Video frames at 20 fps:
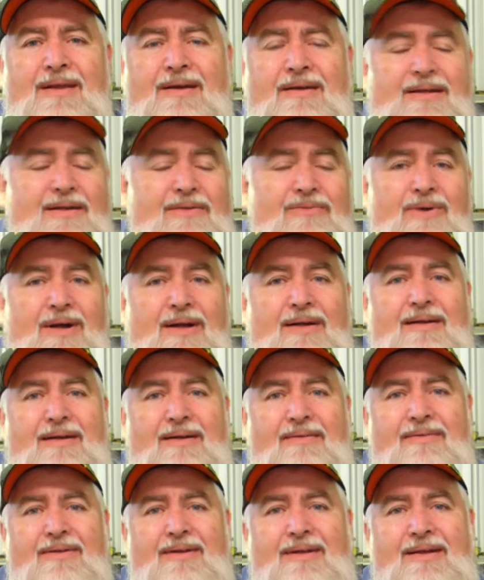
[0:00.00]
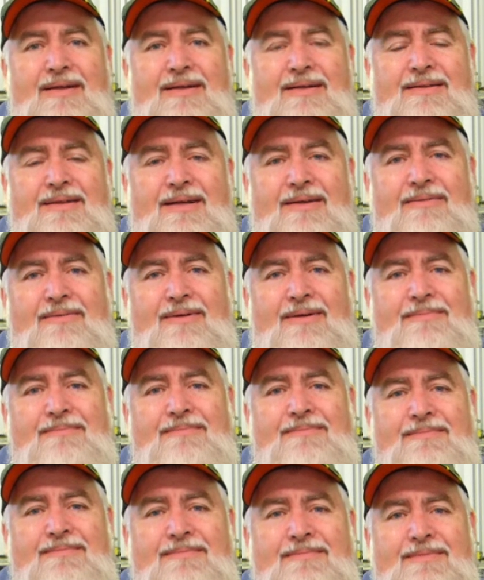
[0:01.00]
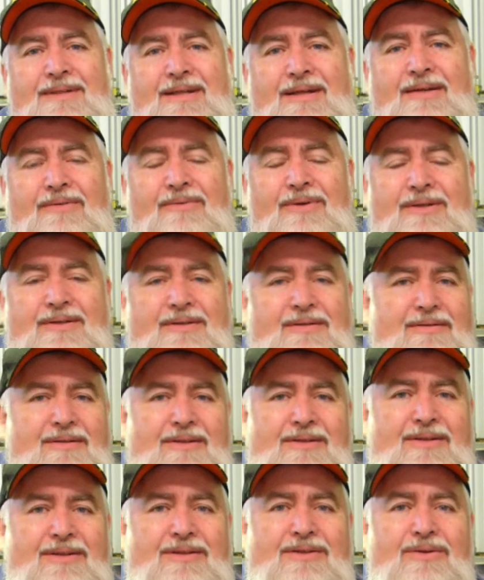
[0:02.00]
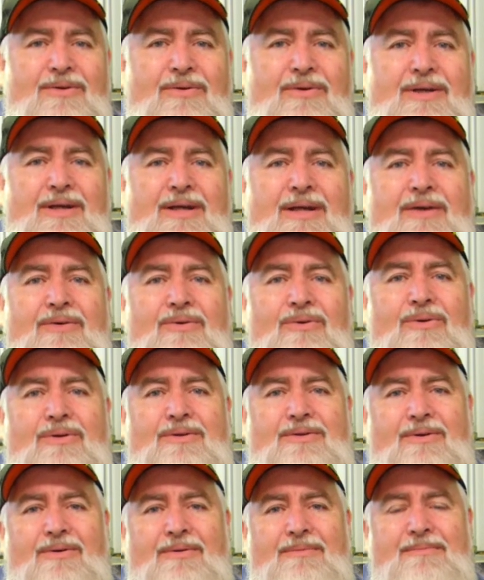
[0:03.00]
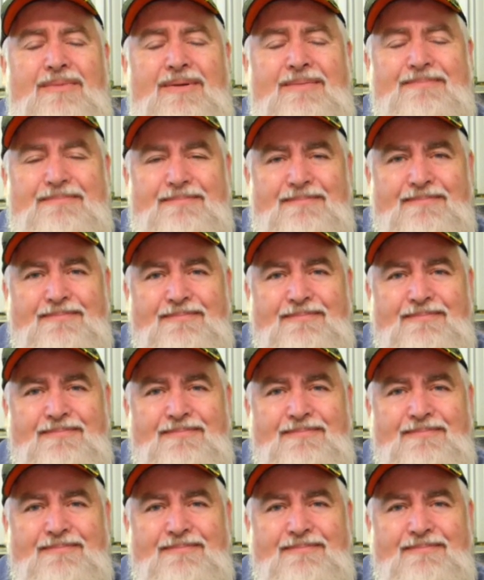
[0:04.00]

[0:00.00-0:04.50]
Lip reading: it did run and everything. So, which is the story you hear all the time. But